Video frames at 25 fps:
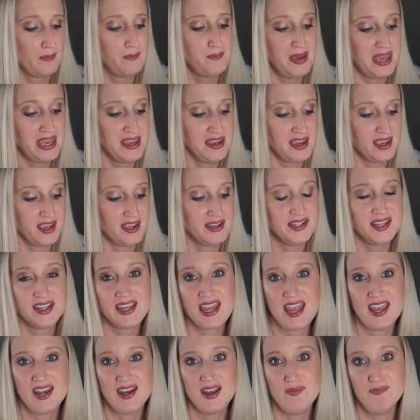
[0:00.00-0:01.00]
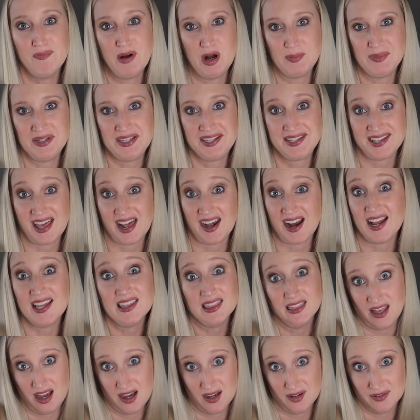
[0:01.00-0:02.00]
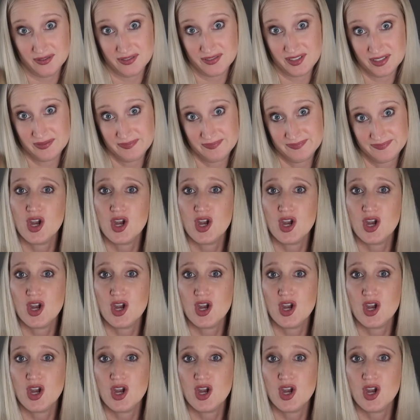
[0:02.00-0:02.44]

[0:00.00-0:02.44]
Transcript: Pink indicated moments that I loved.